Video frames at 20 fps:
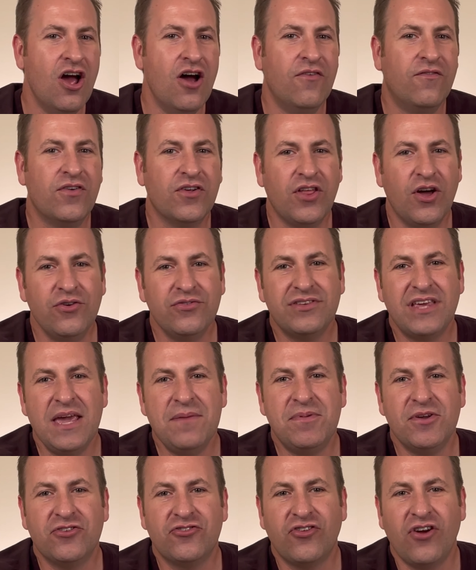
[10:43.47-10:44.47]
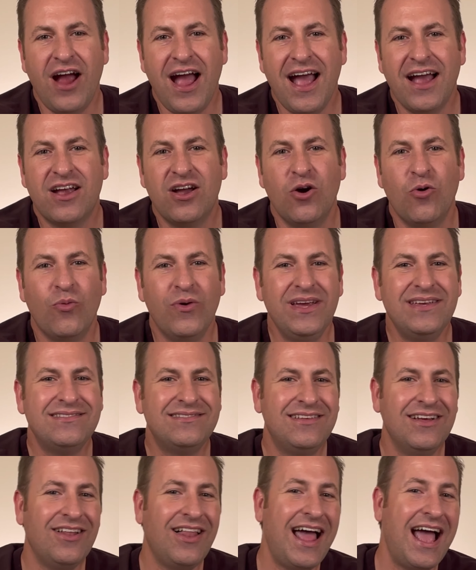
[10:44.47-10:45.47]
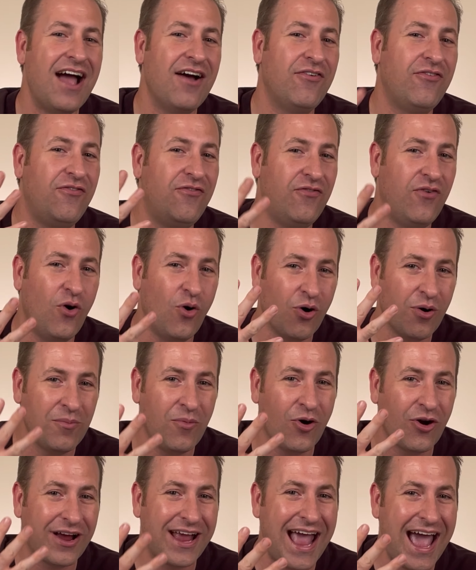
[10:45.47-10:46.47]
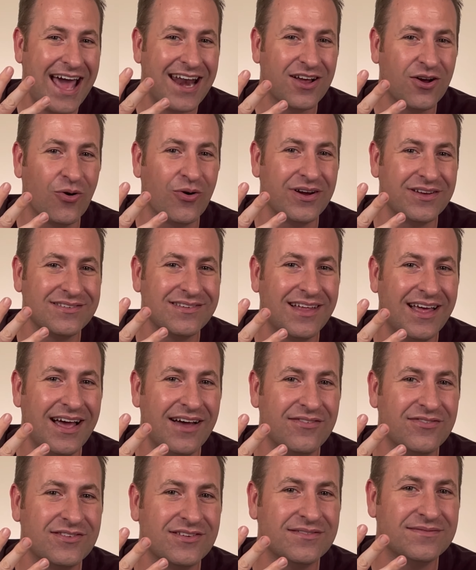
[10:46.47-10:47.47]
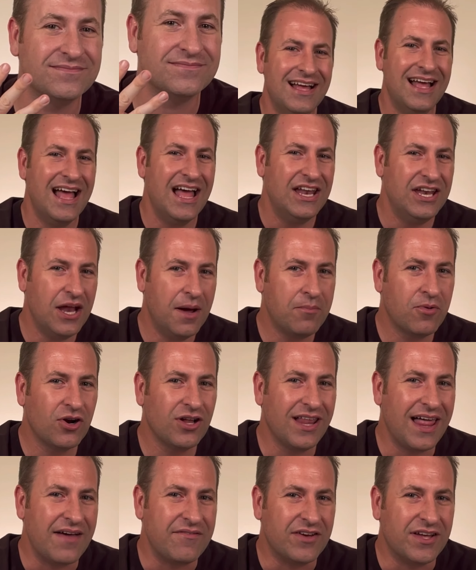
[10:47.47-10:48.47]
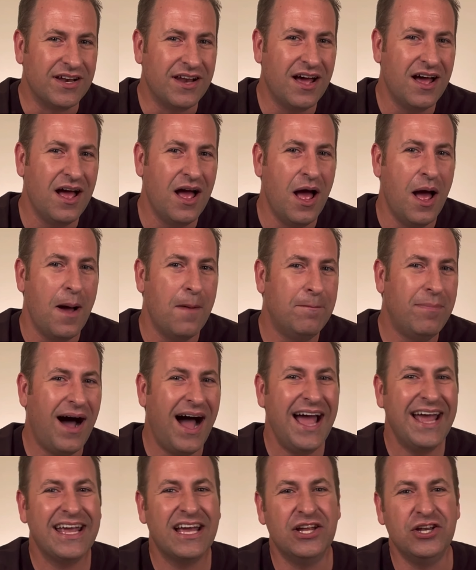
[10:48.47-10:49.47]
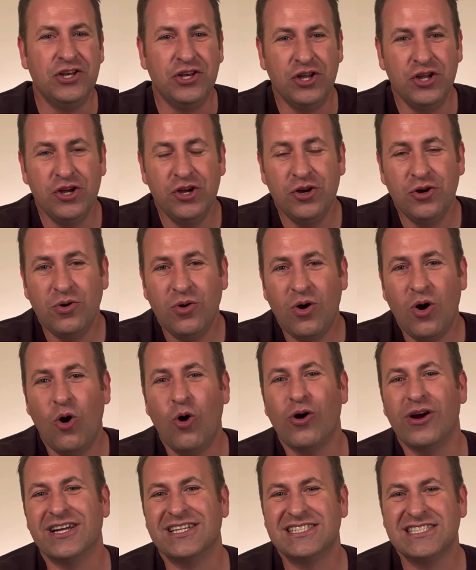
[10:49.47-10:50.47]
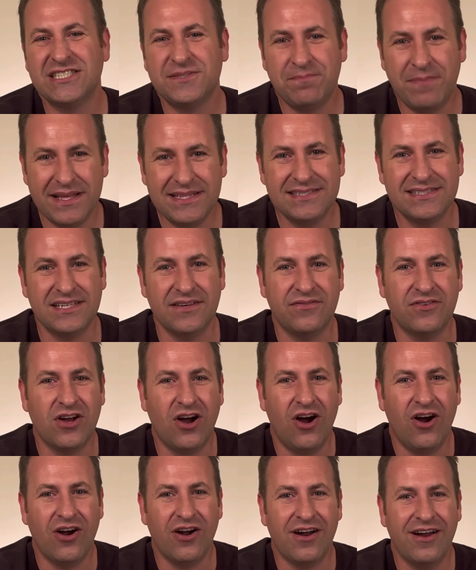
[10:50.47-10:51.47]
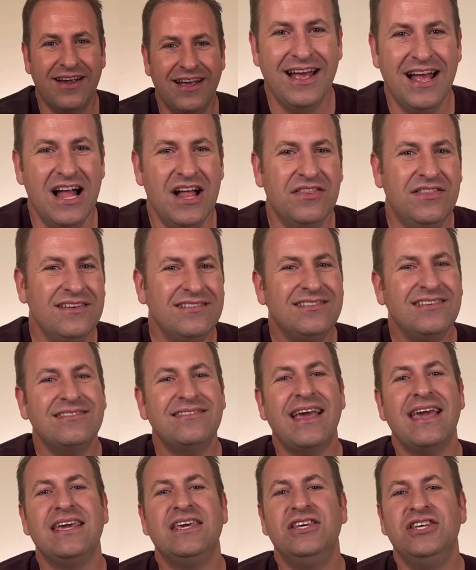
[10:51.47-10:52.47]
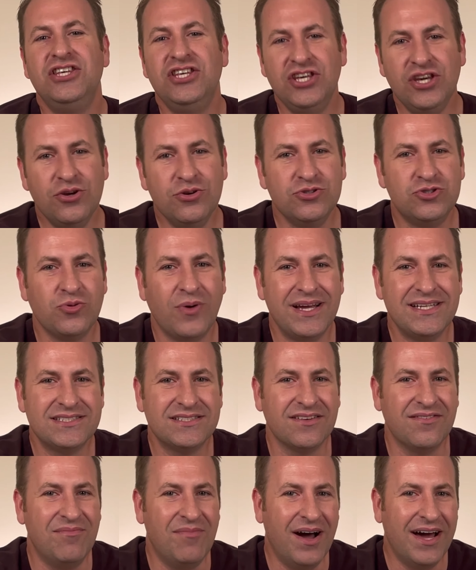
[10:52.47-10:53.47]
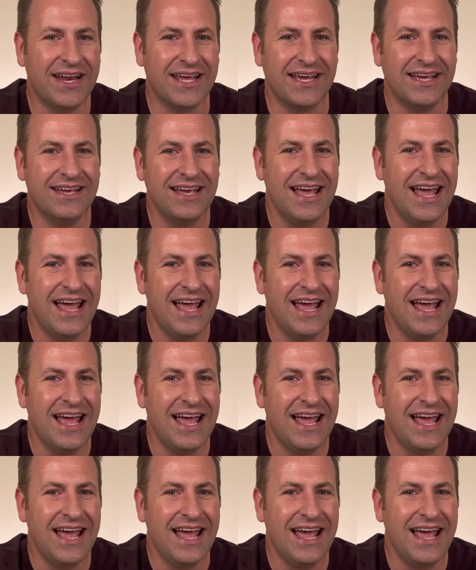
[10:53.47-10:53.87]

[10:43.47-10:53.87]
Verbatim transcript: For those keeping track, we still have 4 more categories left. Number 11, buying a new or expensive car. This is a huge waste of money.